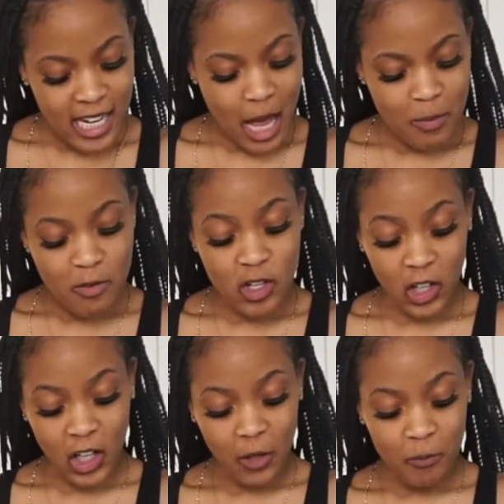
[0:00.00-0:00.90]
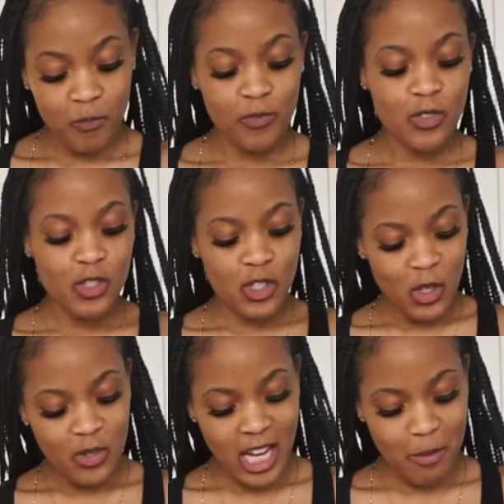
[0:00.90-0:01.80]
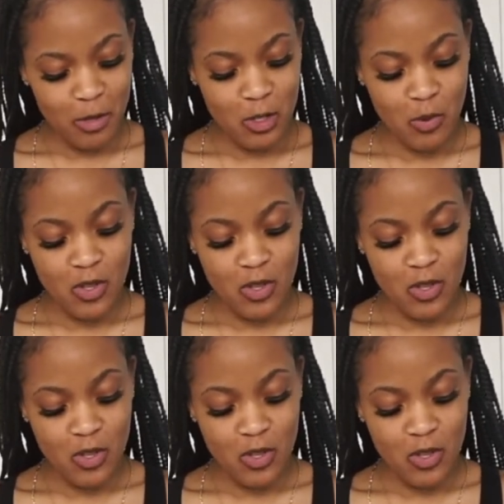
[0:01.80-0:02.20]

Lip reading: cup of sugar, 2 tablespoons